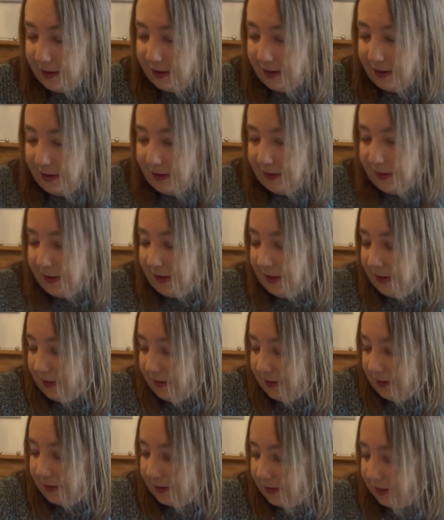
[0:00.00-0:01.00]
And
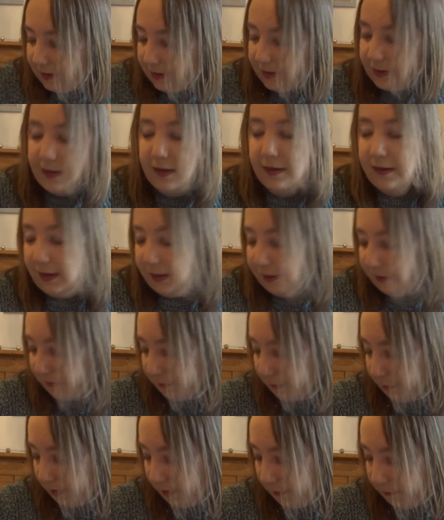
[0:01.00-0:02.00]
then
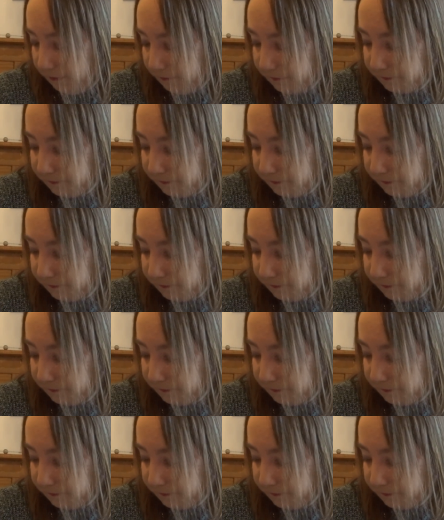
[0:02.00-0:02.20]
next one.